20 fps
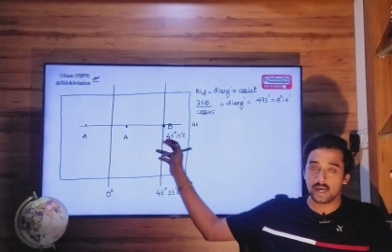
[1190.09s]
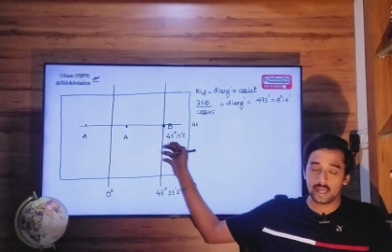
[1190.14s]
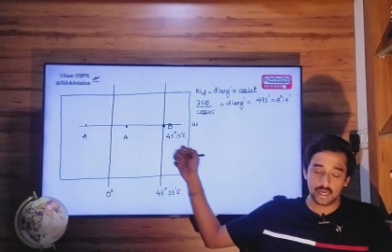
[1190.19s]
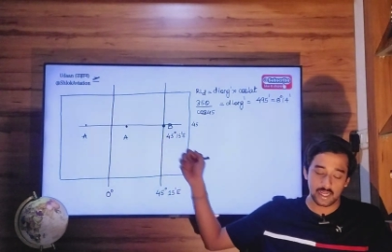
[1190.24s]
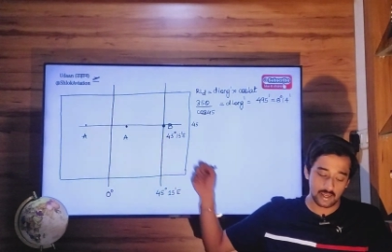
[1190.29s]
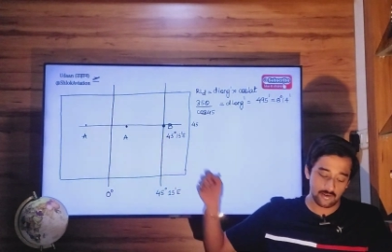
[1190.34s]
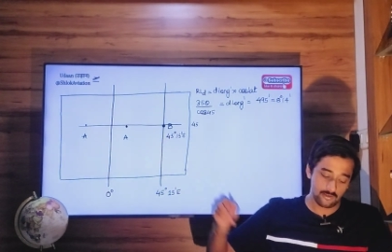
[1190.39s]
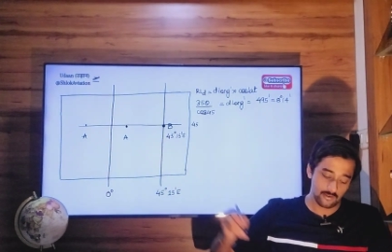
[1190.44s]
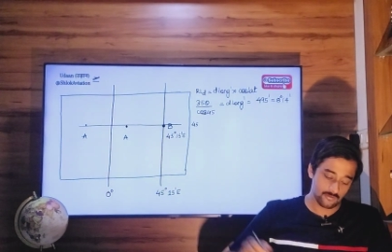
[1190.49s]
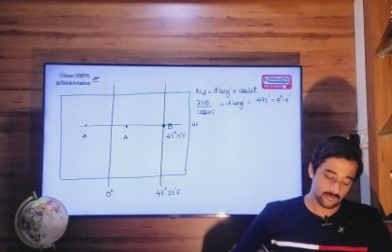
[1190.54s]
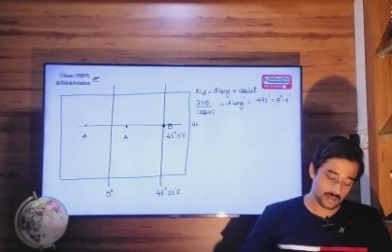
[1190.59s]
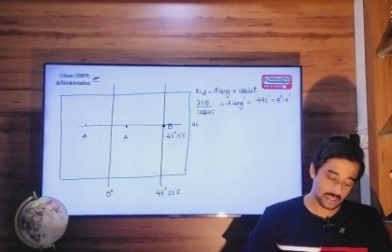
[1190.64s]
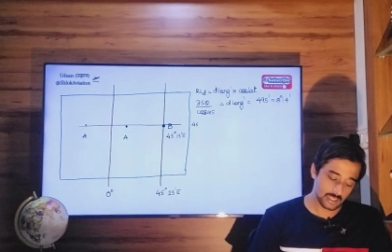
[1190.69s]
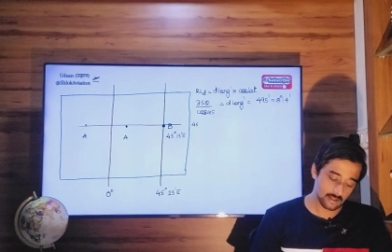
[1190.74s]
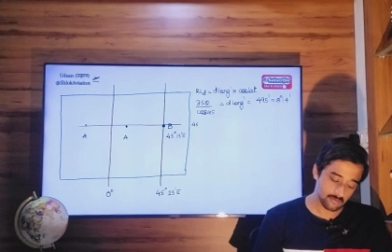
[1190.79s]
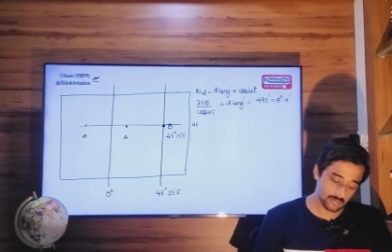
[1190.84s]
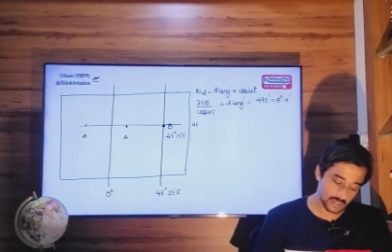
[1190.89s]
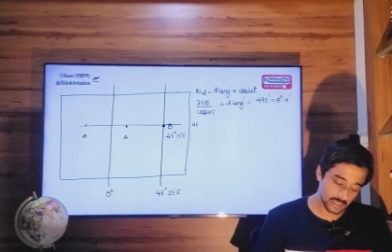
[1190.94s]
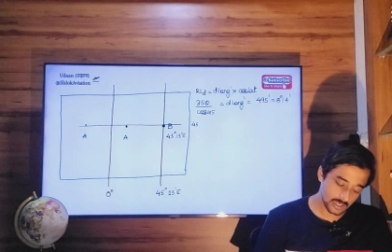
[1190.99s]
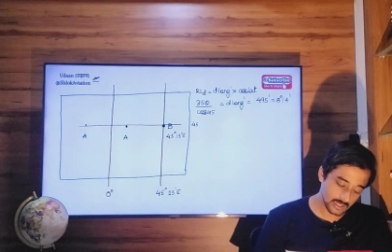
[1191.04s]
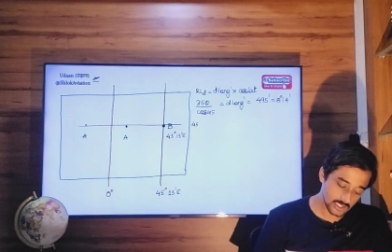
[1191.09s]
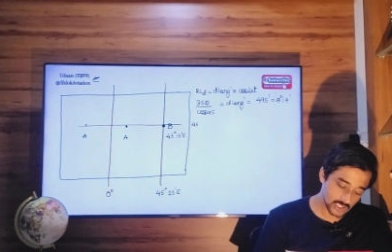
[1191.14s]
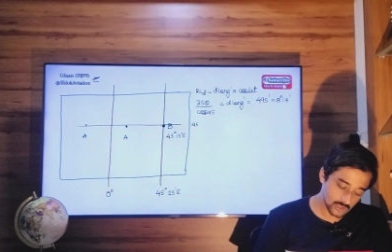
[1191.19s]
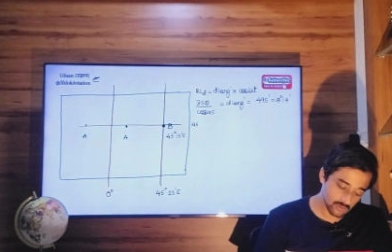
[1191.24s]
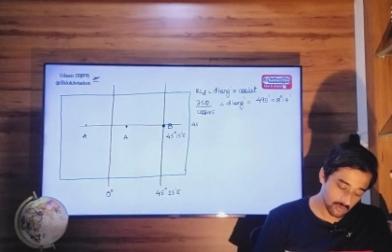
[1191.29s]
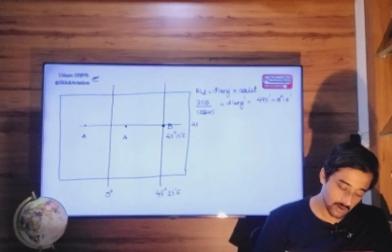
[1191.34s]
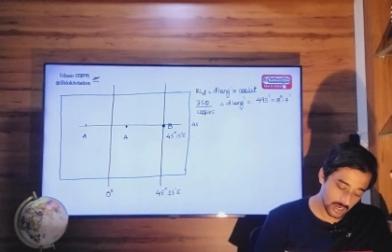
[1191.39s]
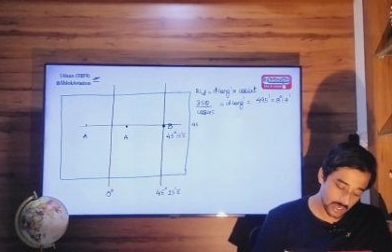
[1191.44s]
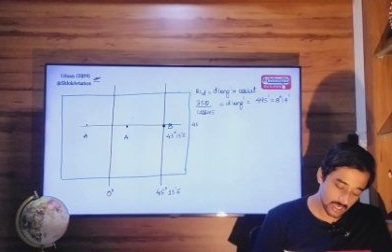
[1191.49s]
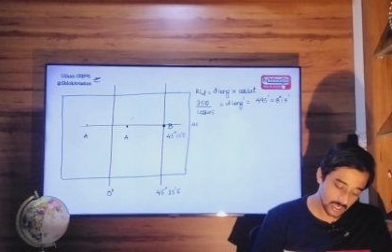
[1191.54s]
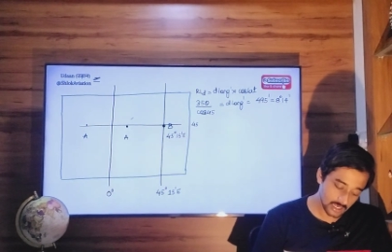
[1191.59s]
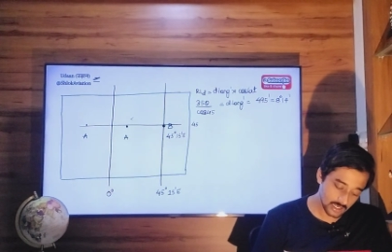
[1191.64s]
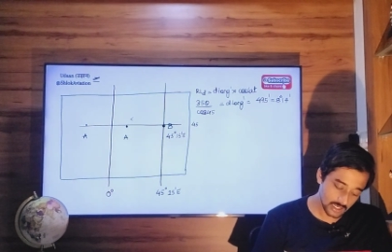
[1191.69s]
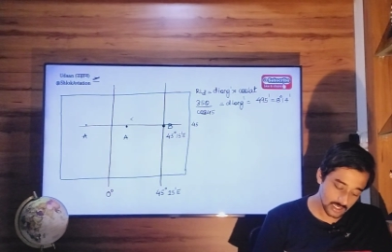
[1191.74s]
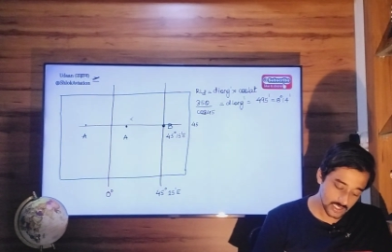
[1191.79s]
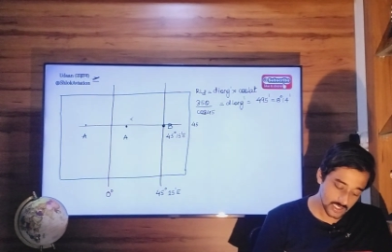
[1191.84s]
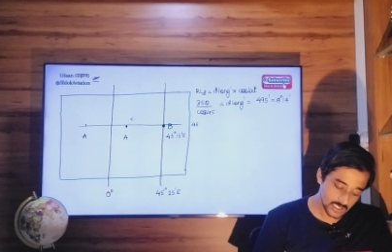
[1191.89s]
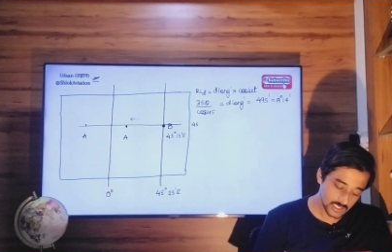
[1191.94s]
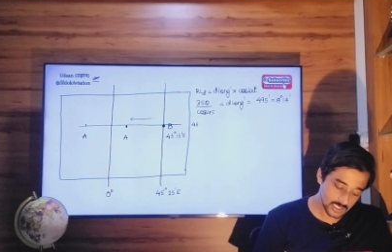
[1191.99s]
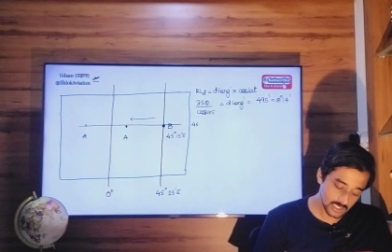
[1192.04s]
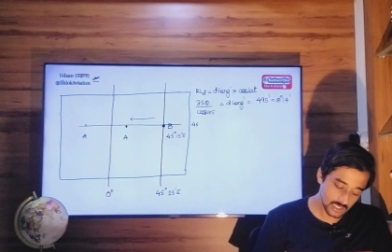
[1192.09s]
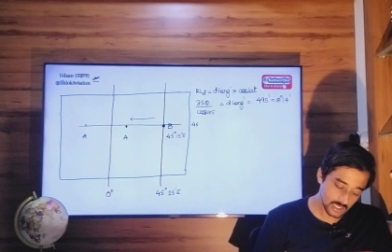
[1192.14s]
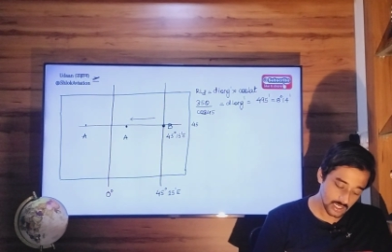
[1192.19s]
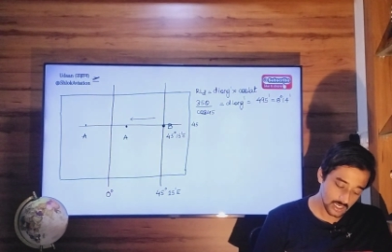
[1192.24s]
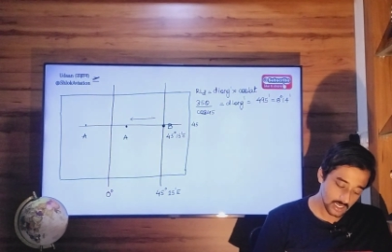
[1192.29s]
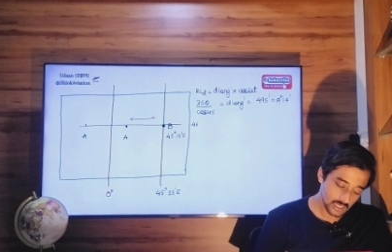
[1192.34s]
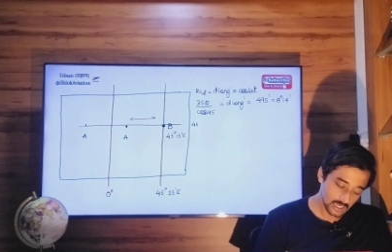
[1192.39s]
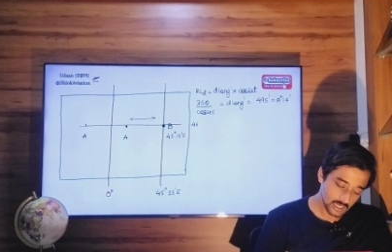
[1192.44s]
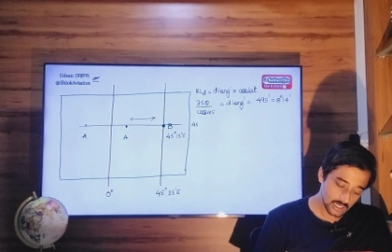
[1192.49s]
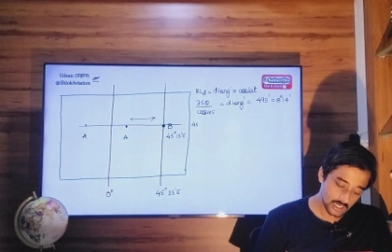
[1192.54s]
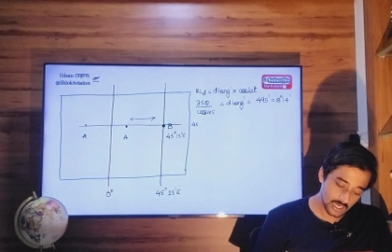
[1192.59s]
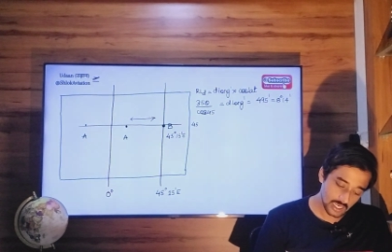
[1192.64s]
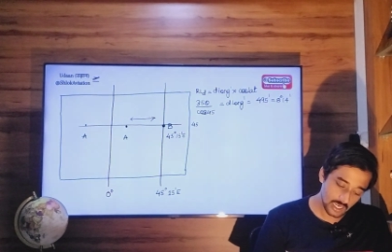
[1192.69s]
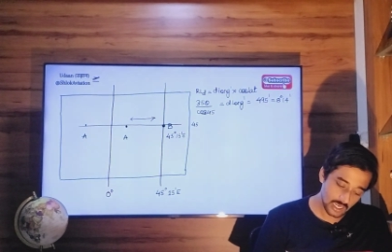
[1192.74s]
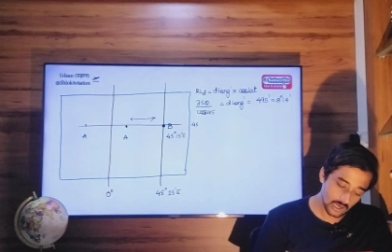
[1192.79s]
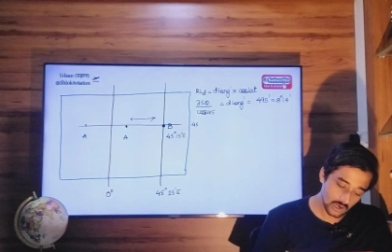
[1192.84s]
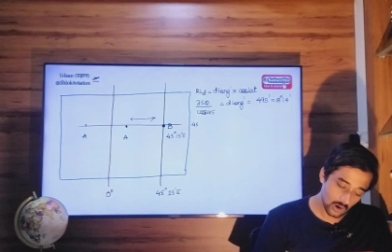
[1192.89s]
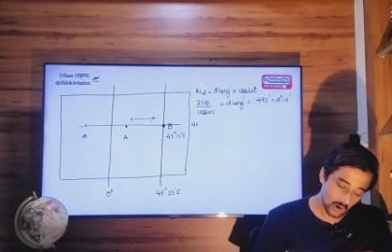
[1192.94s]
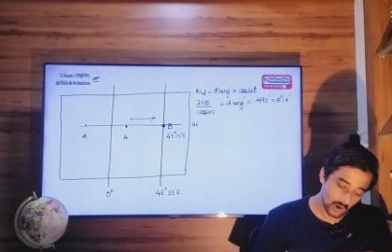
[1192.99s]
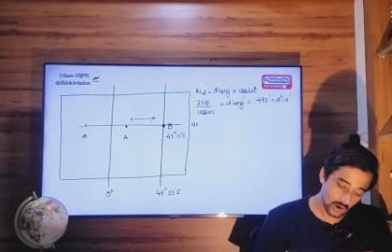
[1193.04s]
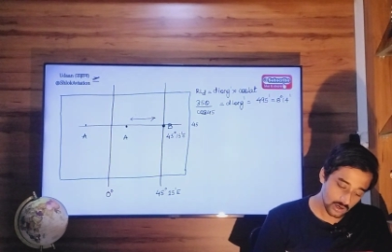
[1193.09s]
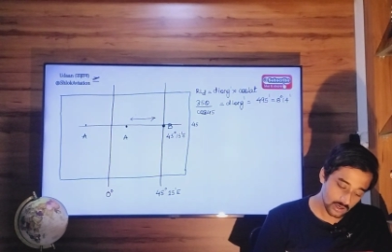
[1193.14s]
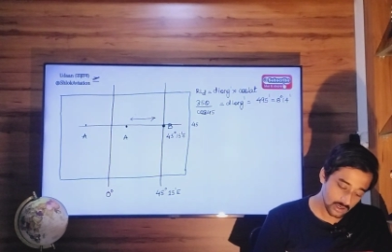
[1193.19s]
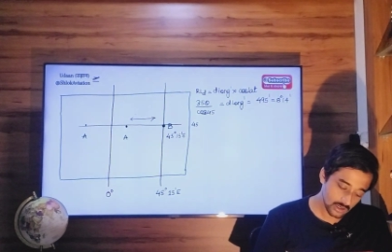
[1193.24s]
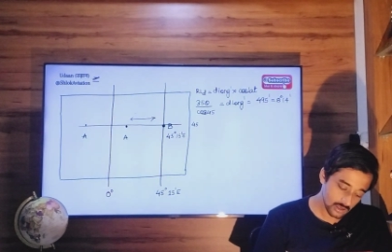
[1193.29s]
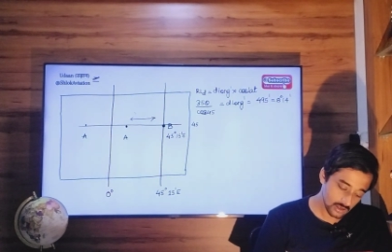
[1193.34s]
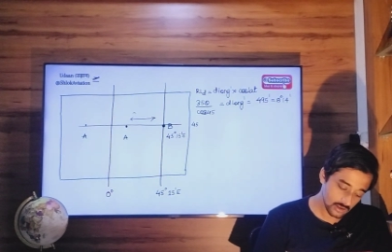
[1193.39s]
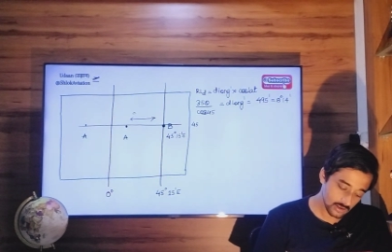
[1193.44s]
degree 15 minutes minus D long.